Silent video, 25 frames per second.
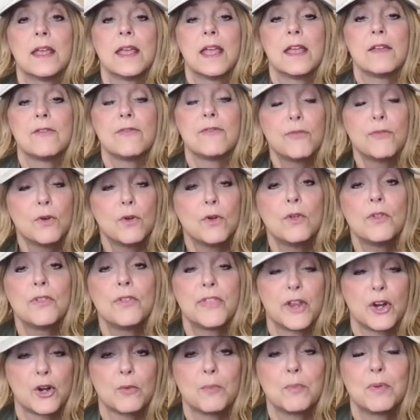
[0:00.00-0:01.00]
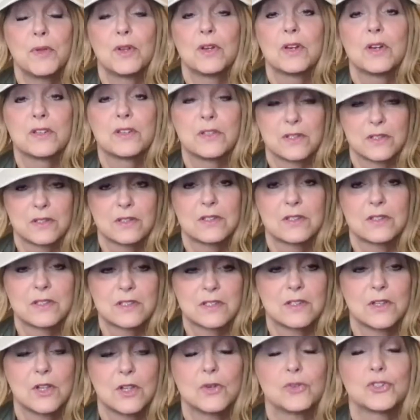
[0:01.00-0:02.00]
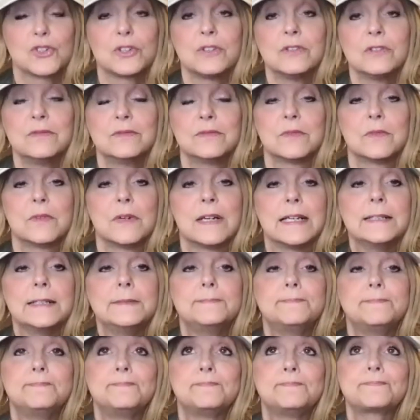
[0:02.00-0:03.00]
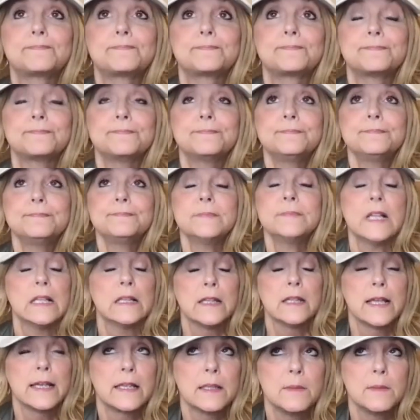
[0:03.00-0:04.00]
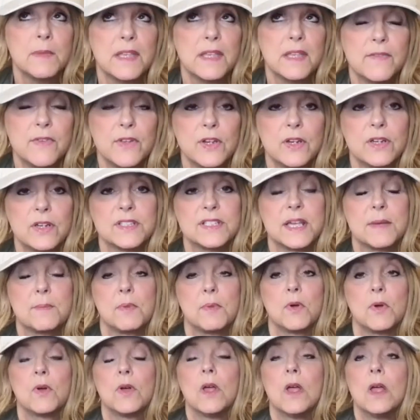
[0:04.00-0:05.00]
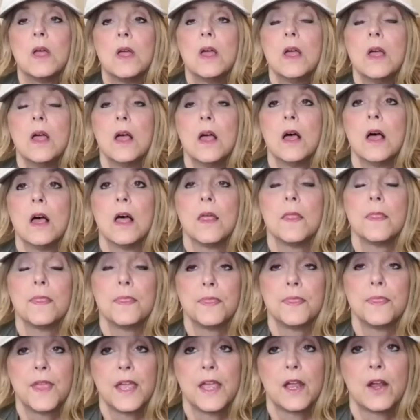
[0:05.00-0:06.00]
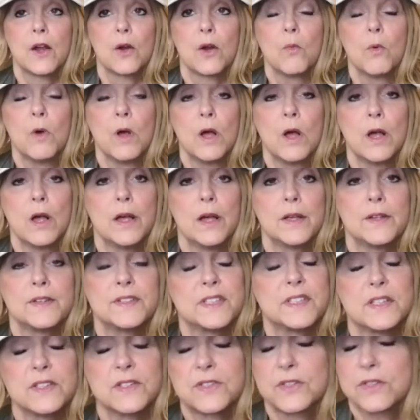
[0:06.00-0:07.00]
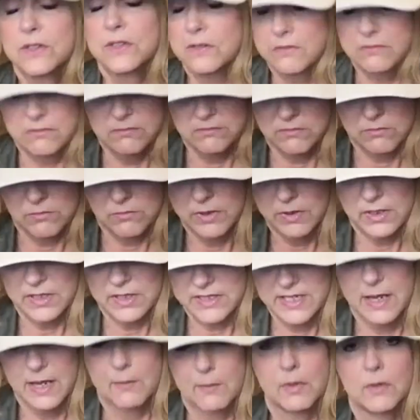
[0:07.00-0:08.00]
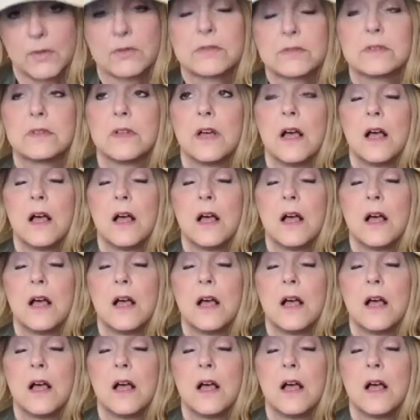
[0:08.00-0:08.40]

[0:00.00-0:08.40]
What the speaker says: a full therapeutic disclosure, right? Like, let me give you an example. These are real examples.